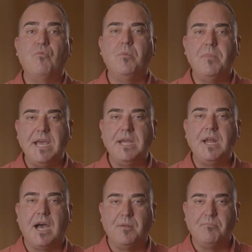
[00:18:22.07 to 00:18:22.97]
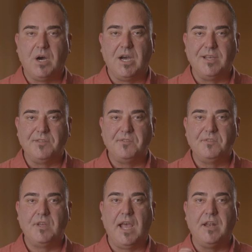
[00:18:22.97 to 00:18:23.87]
remain
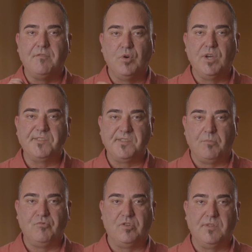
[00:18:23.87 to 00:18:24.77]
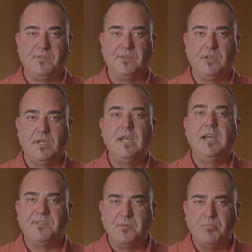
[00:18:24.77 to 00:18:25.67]
unbiased and avoid assumptions.
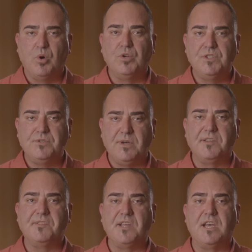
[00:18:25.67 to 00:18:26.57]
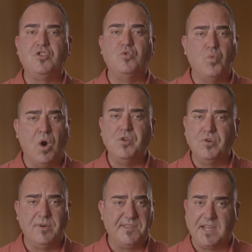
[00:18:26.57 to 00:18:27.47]
It's important to understand you won't
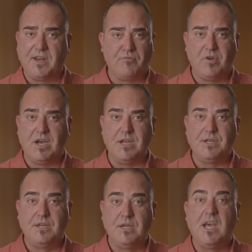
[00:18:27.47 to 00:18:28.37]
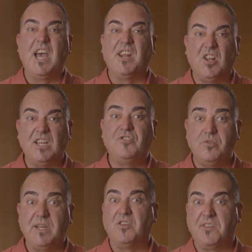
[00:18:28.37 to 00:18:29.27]
always get it right, and I'll let
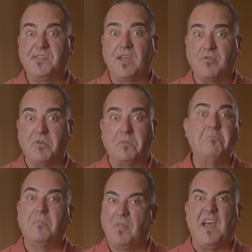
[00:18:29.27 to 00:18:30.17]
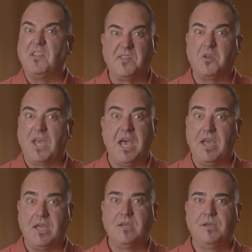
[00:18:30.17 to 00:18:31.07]
you in on a secret. That's
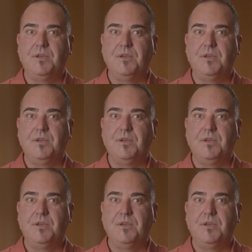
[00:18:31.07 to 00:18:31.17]
okay.